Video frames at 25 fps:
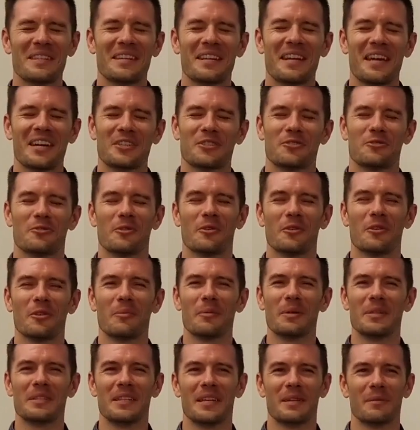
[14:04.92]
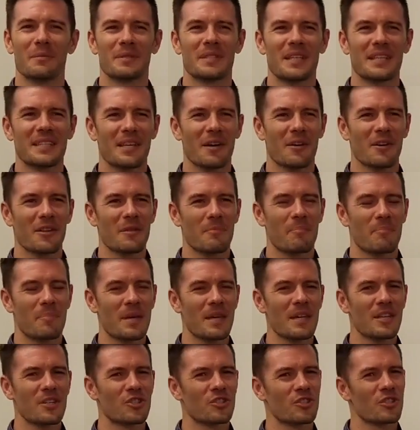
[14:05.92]
Oh, and we did some crazy stuff on the
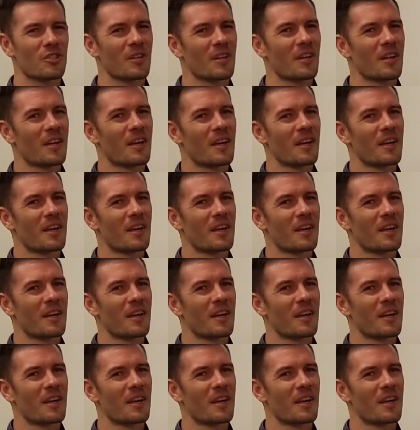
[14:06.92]
beach.